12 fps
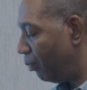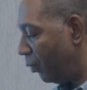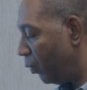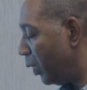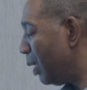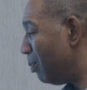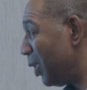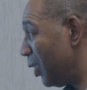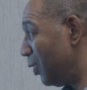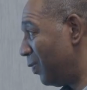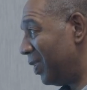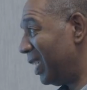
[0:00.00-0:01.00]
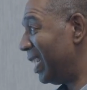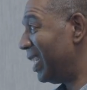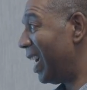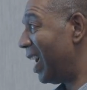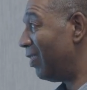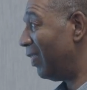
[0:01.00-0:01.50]
reimburse for the
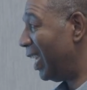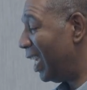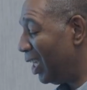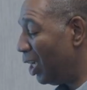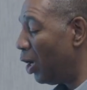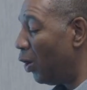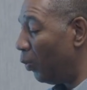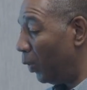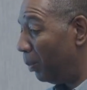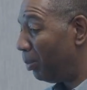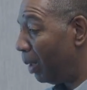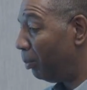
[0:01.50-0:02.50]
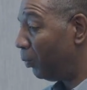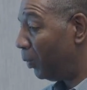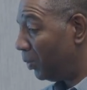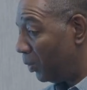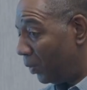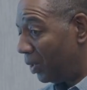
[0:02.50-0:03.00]
entire thing, we probably
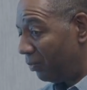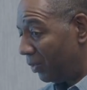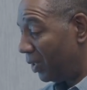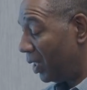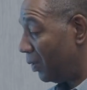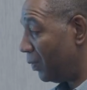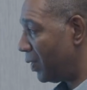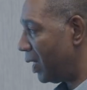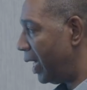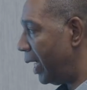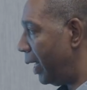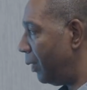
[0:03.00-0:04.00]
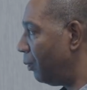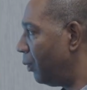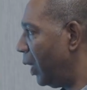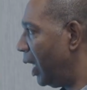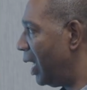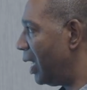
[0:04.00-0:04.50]
will do it for those
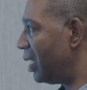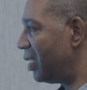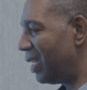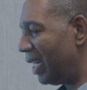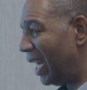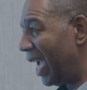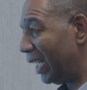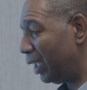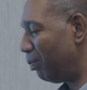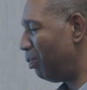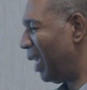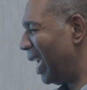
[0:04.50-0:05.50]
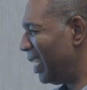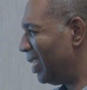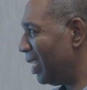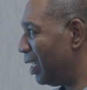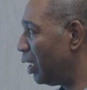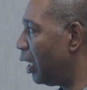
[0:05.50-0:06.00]
select
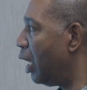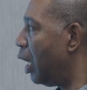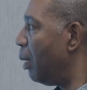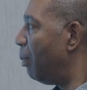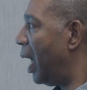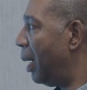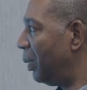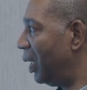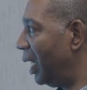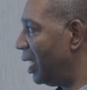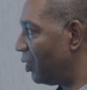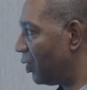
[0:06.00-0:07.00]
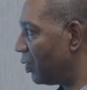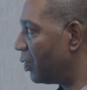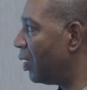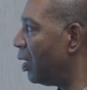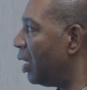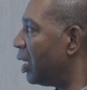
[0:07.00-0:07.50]
patient
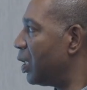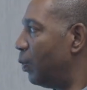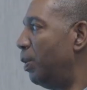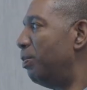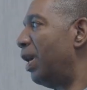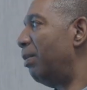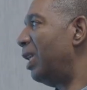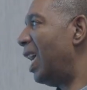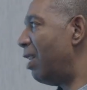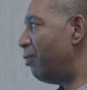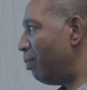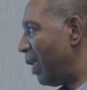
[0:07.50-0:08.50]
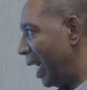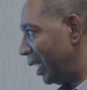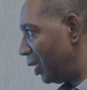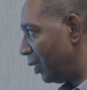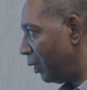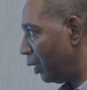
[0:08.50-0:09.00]
populations. So we probably have a
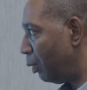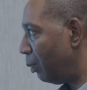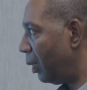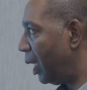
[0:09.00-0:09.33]
bacterial